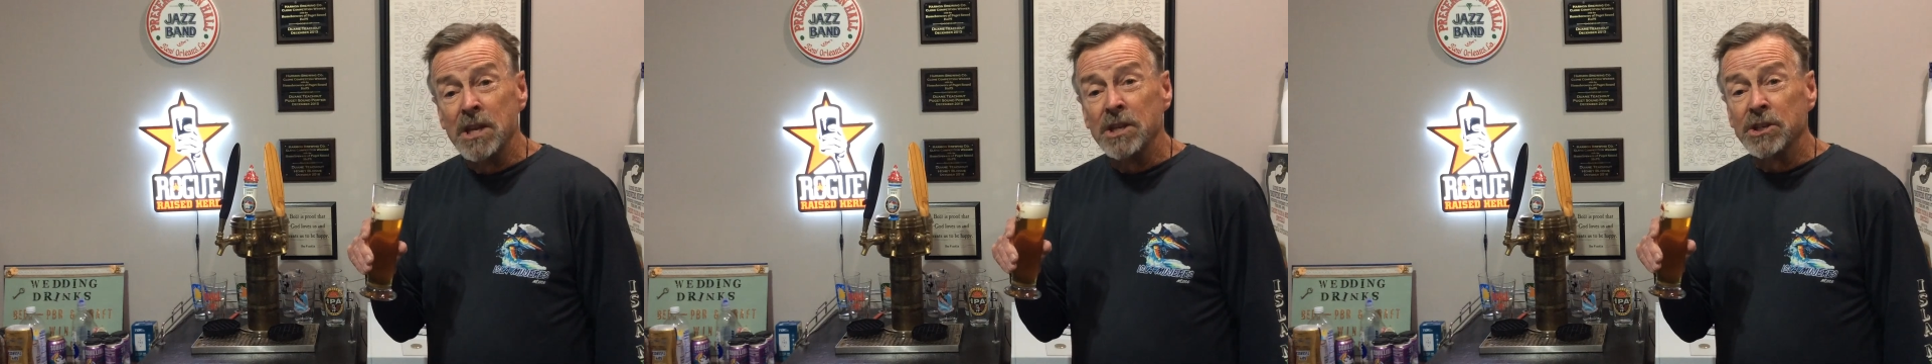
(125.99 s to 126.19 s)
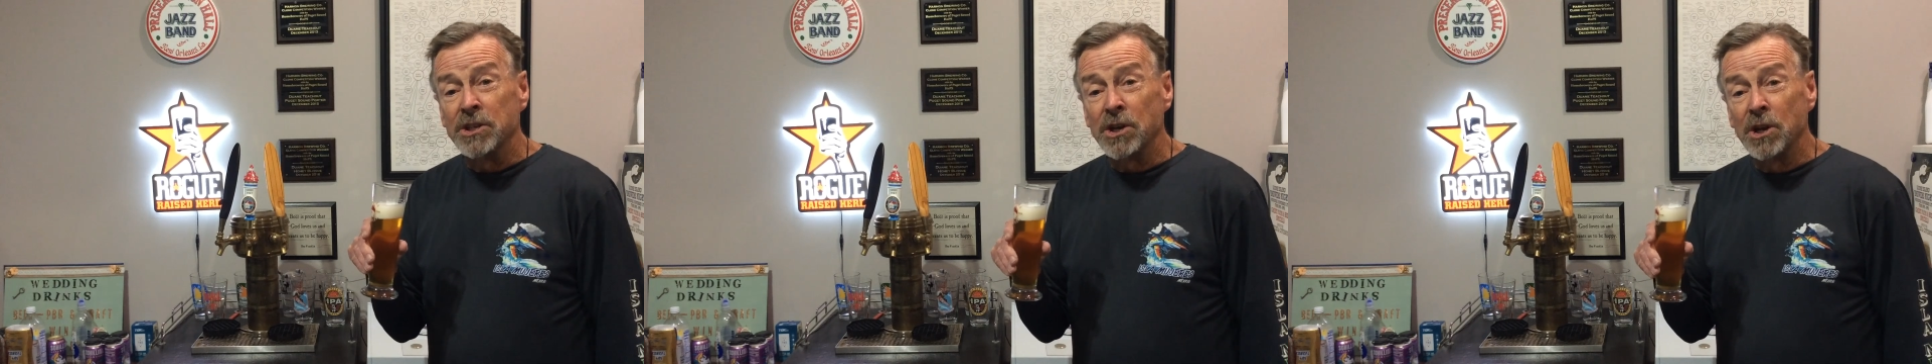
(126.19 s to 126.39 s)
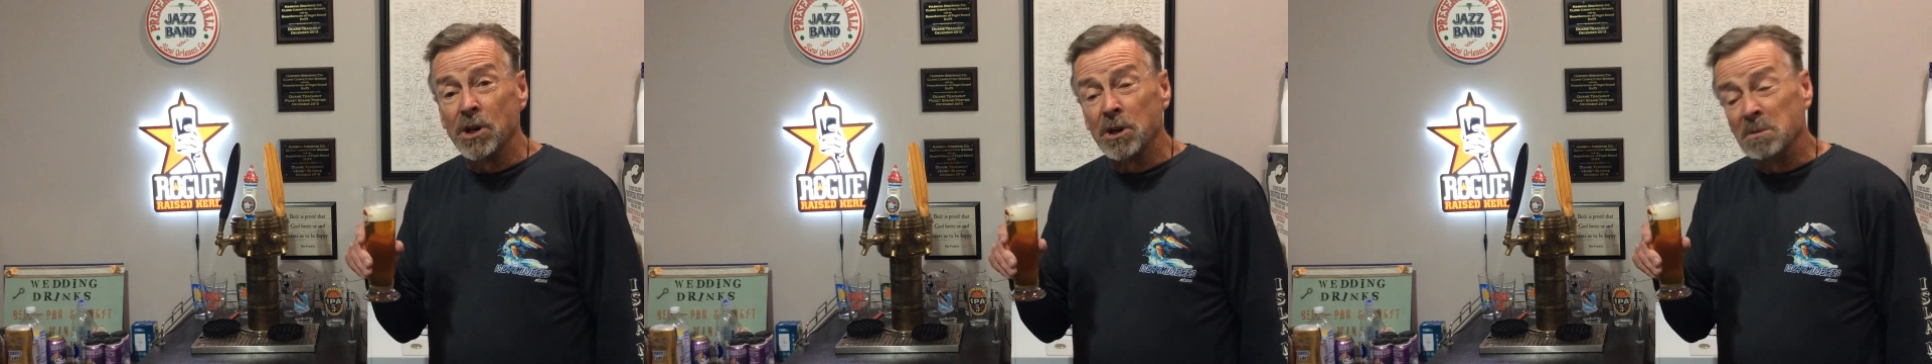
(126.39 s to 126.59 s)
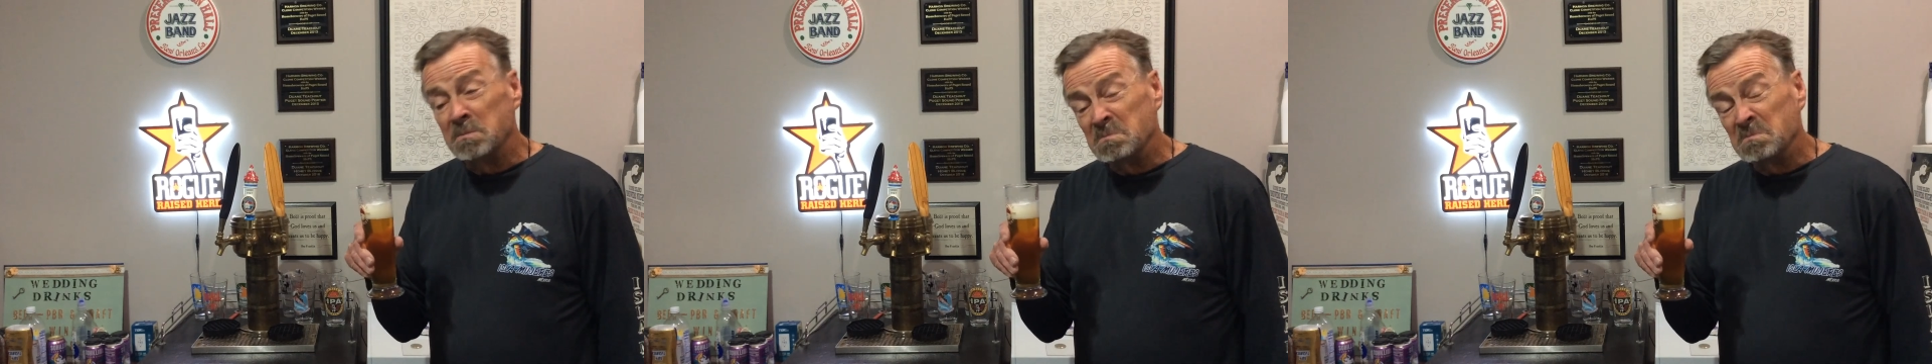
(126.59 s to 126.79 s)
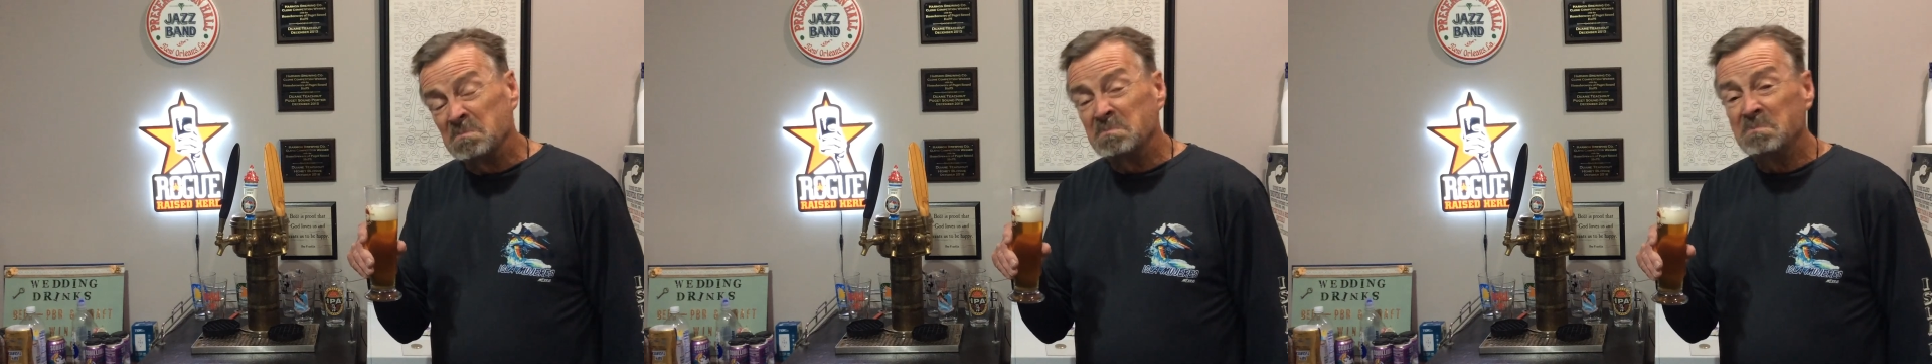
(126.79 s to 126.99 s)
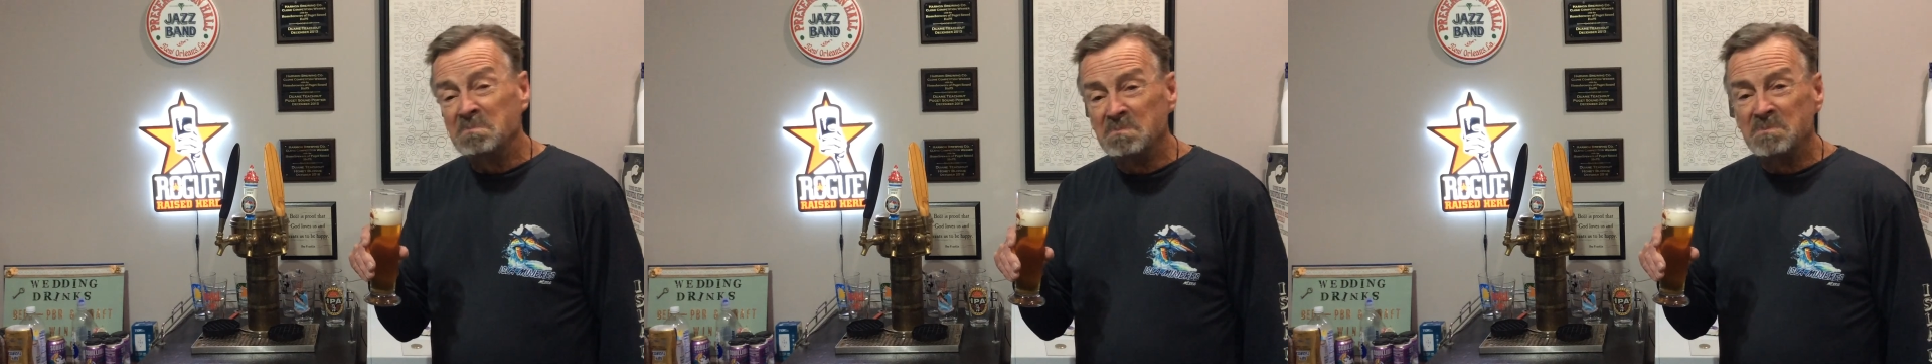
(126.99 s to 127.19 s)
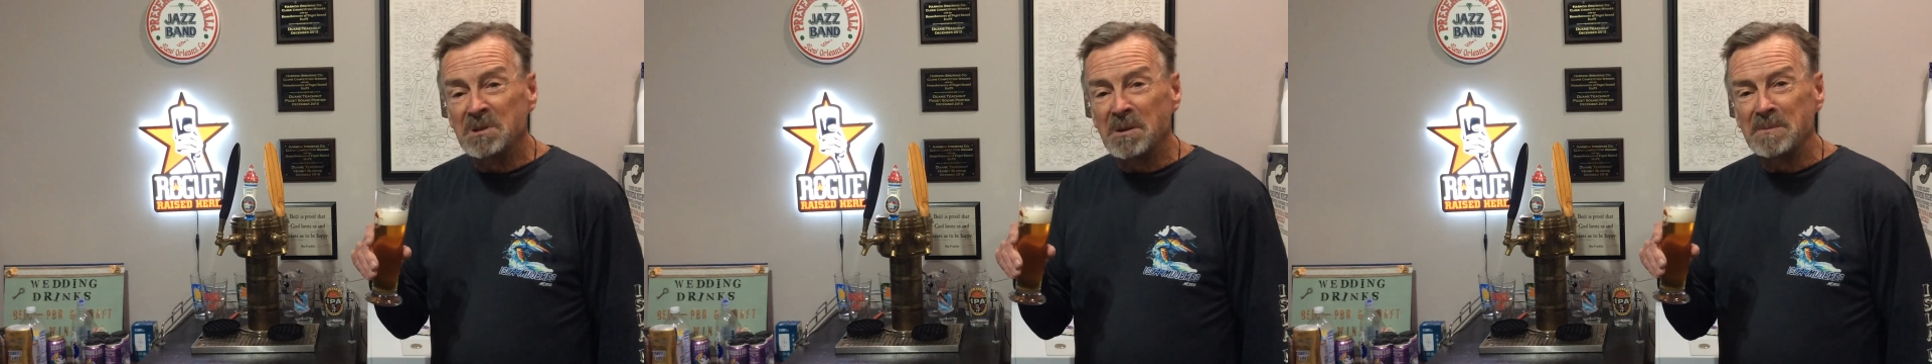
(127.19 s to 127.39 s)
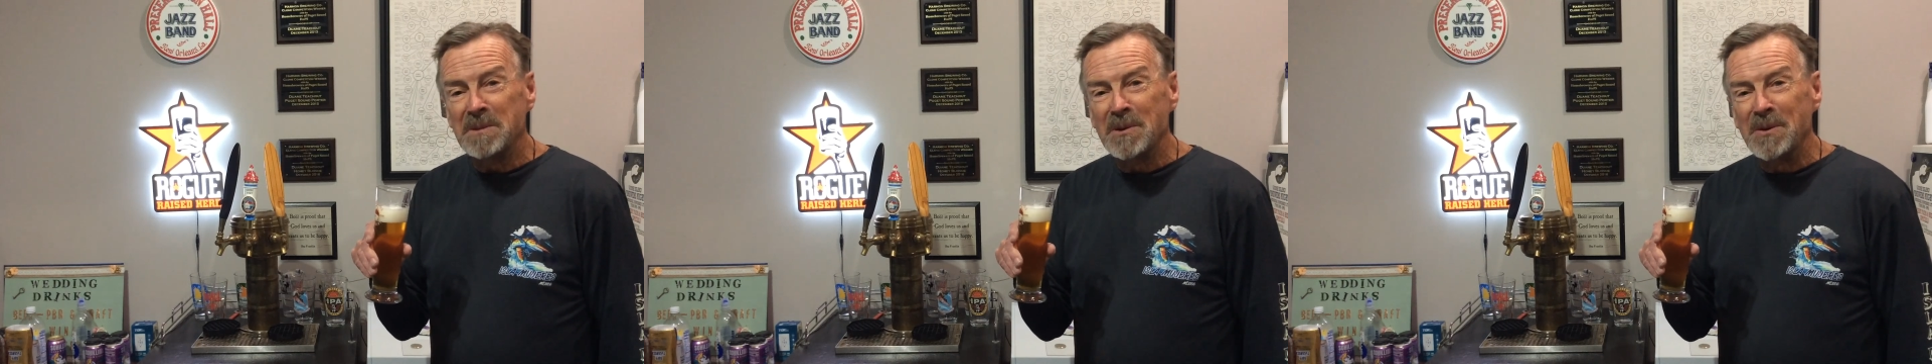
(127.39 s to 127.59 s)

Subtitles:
So something to be